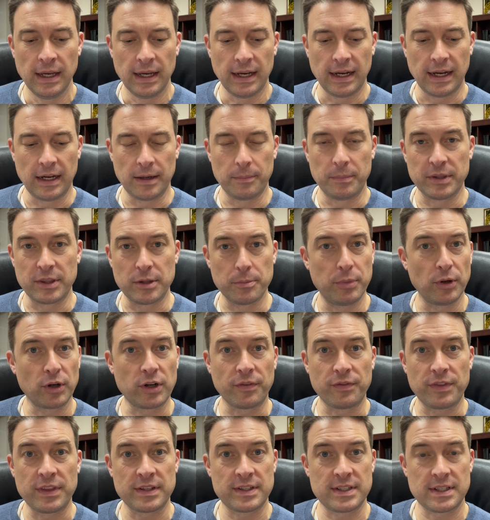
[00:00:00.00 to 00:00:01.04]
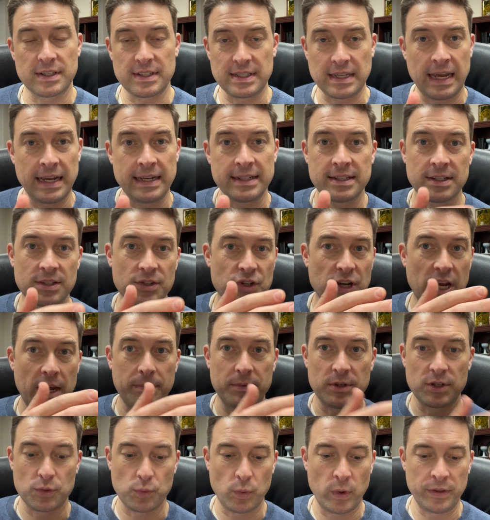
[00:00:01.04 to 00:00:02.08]
But the book of the signs is
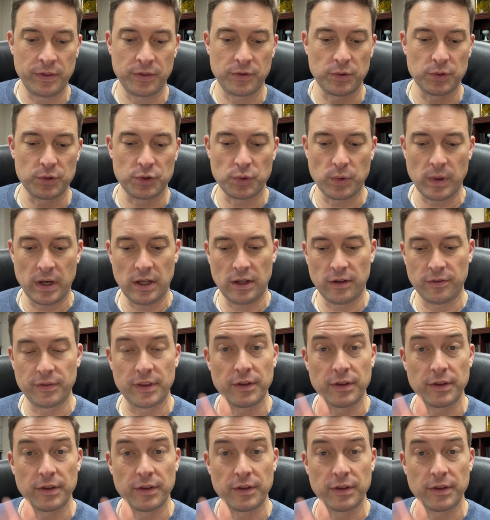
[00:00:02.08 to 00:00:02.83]
chapters 1 through 12.